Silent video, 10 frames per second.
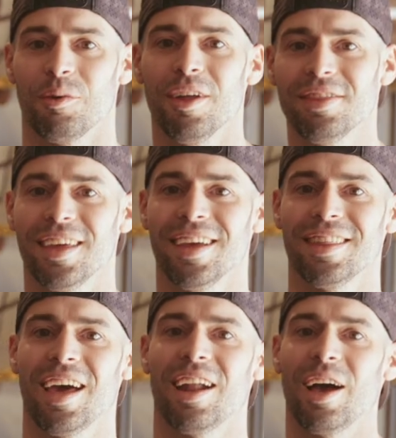One thing
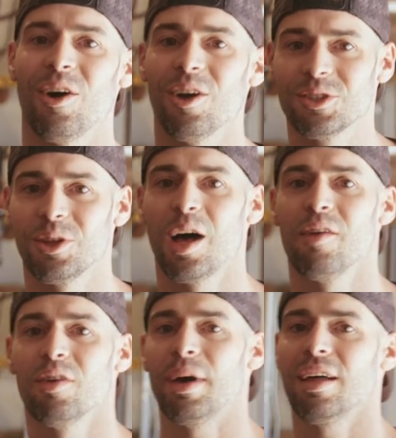that I also
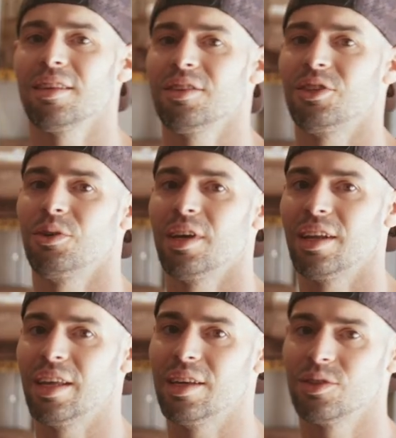love about this
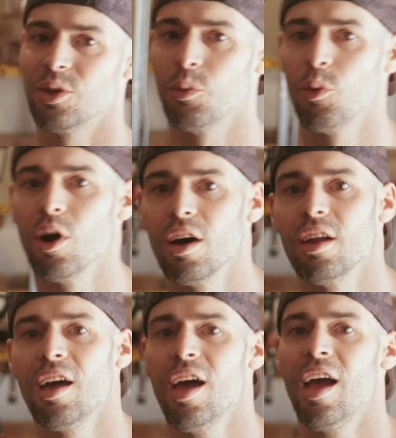unit is the wood.